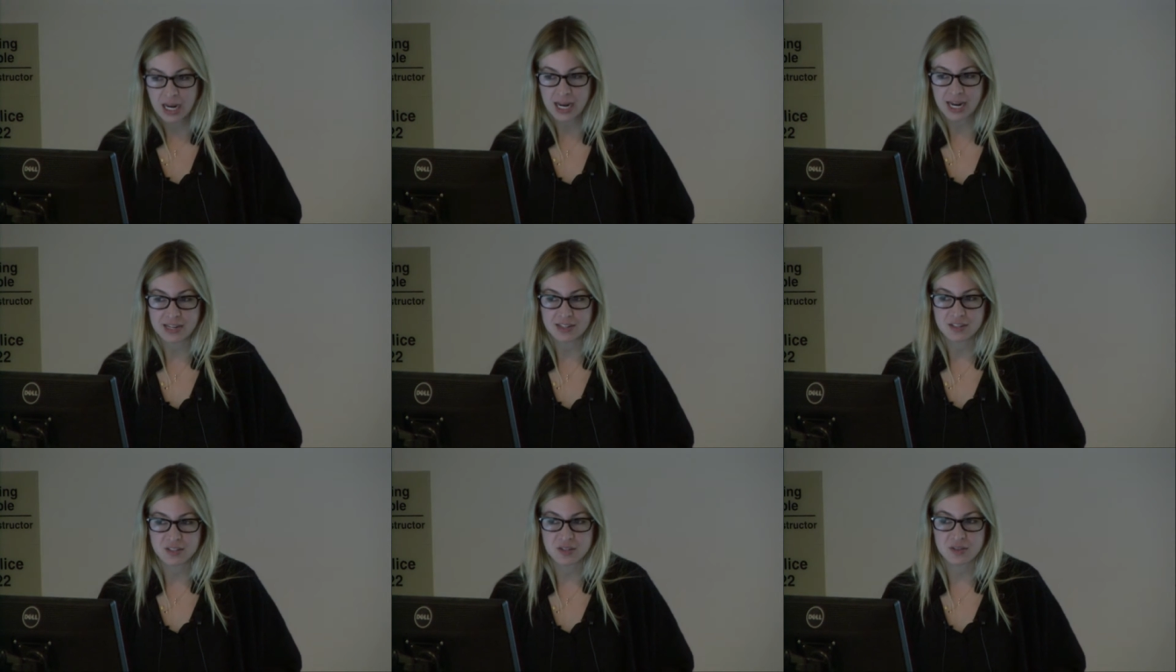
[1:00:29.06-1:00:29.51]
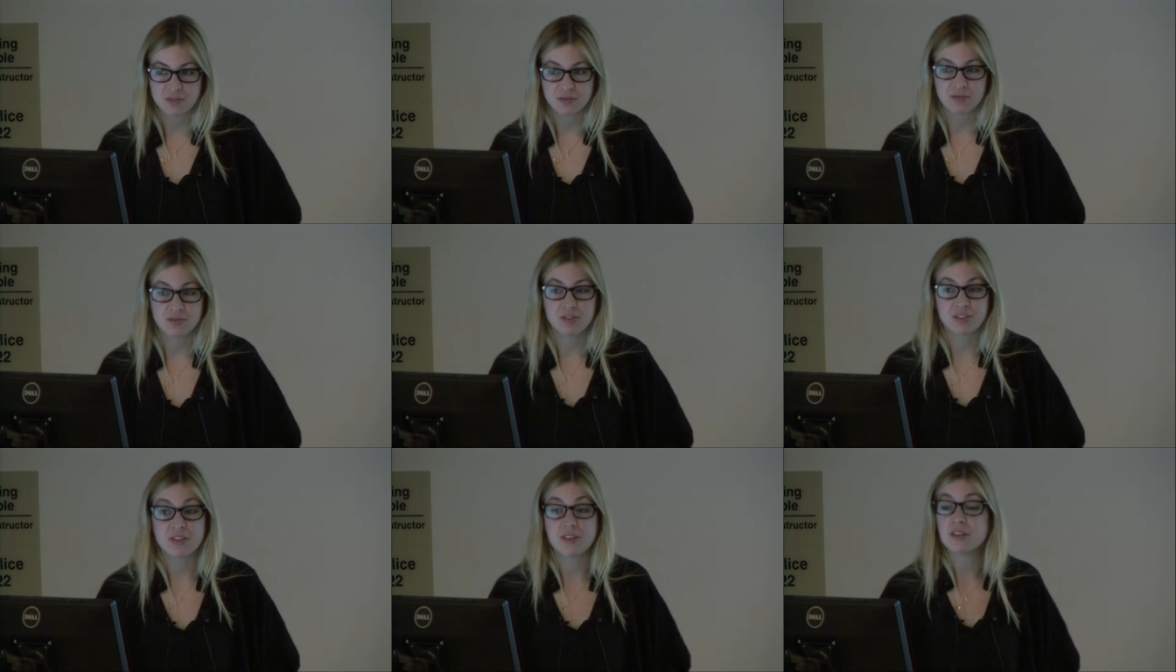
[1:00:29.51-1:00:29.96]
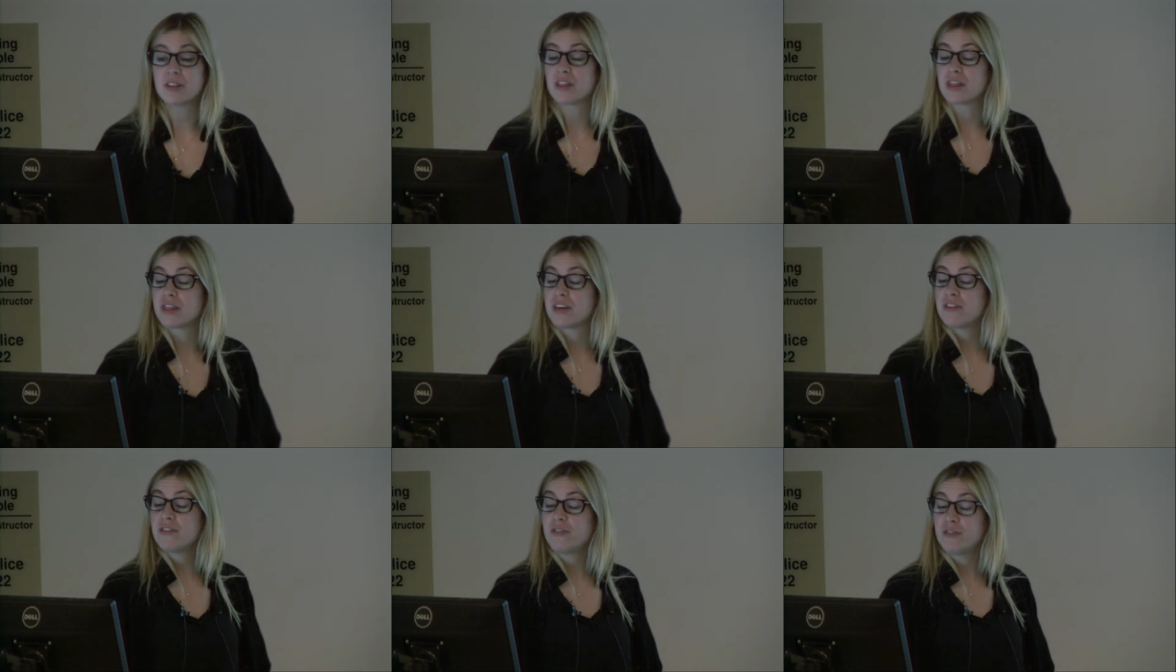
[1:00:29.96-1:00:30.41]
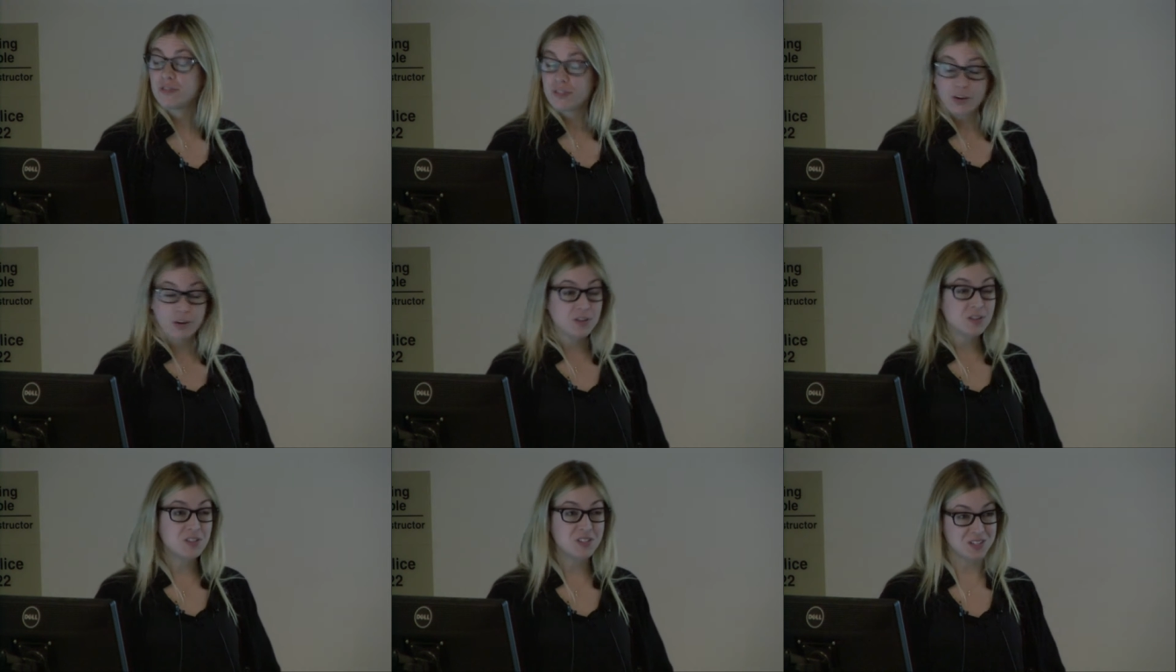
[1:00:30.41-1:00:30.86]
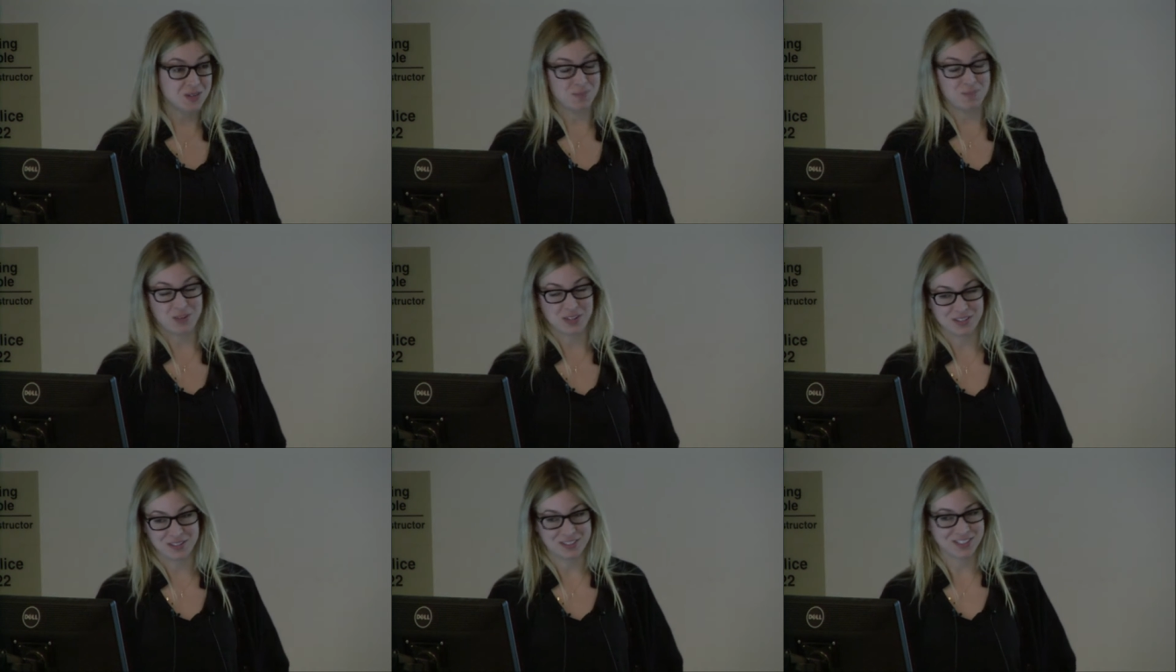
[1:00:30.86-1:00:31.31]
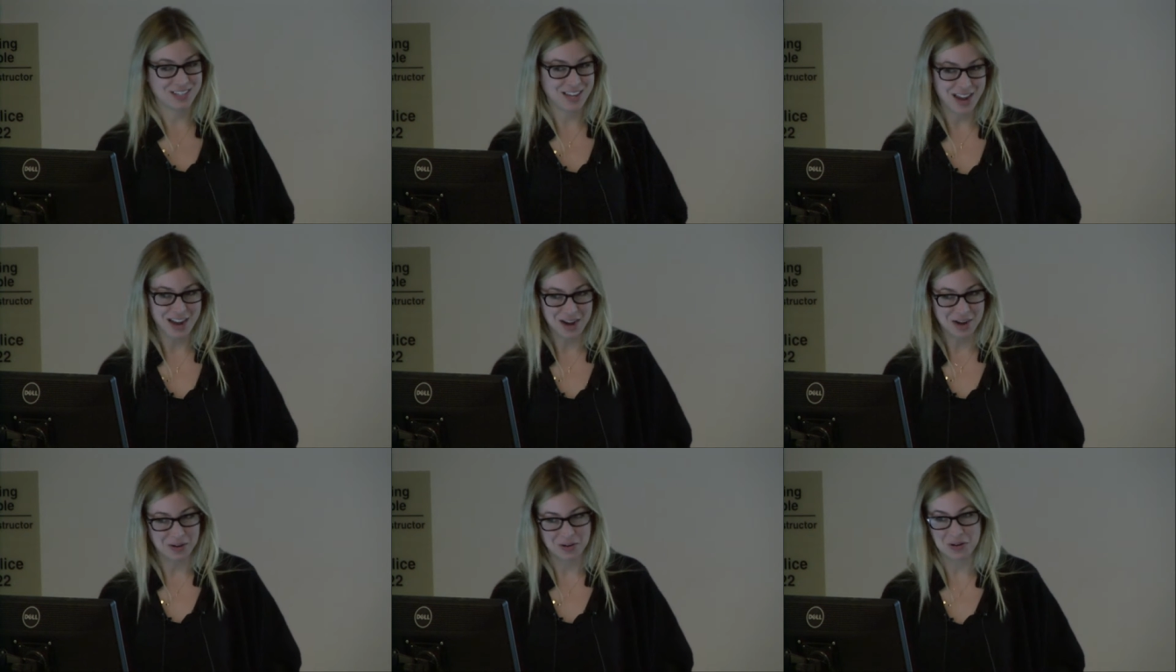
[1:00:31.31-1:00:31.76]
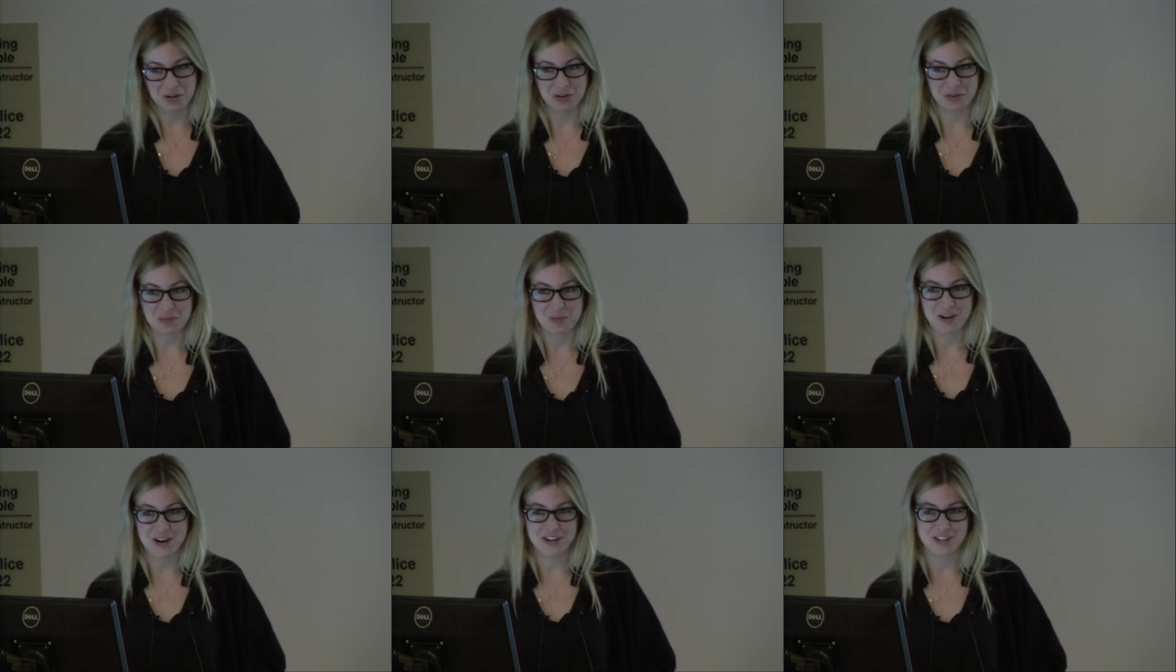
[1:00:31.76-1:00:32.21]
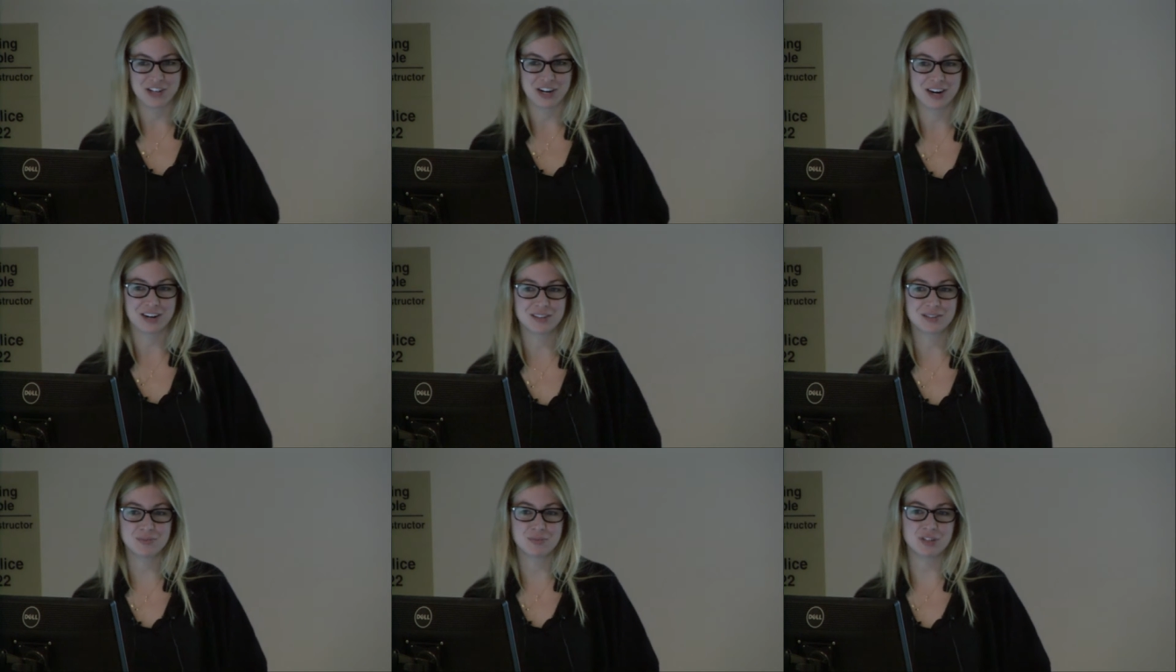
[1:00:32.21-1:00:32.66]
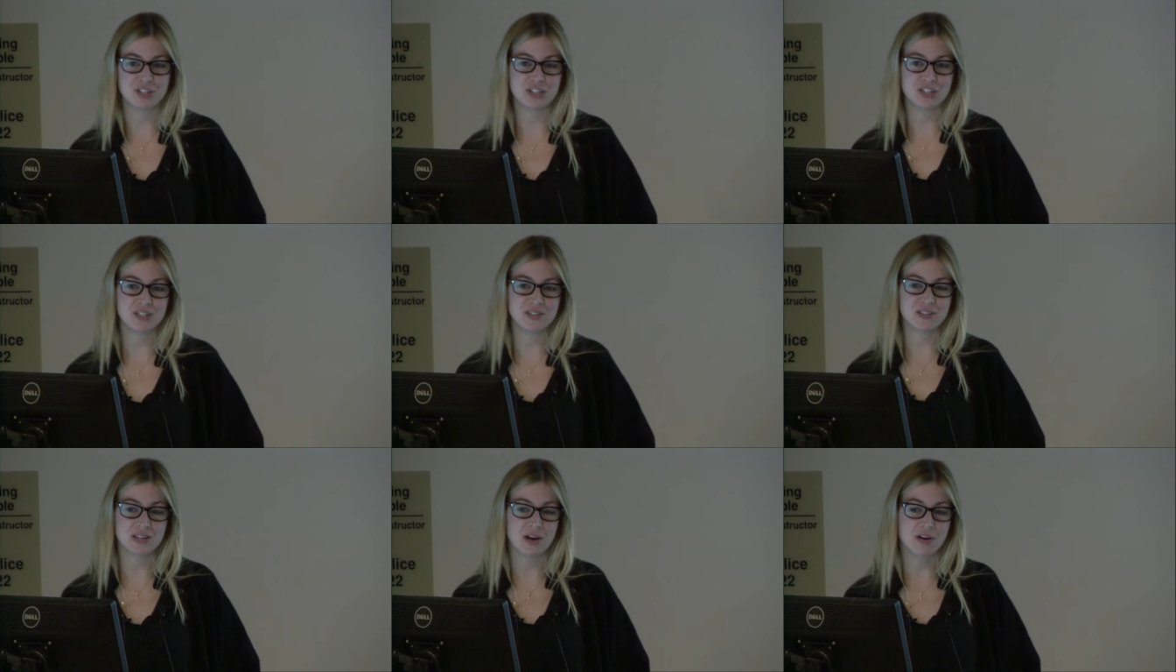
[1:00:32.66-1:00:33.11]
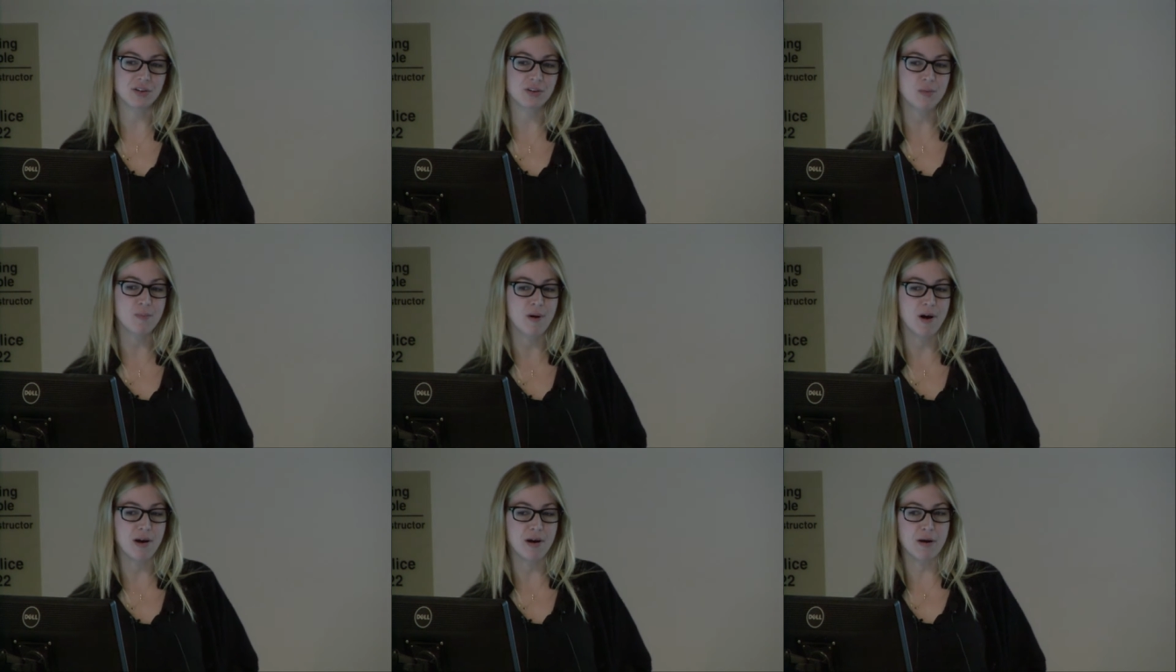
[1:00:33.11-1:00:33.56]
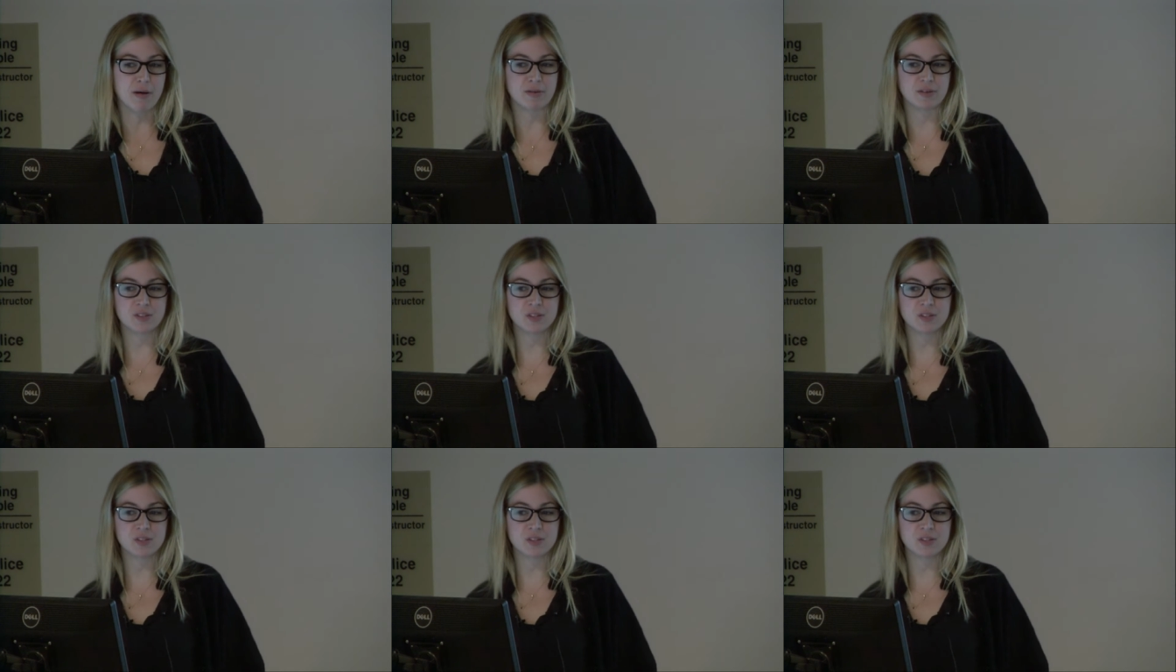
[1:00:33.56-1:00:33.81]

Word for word: is the, the, the first built K&Co project, which is El Colmado.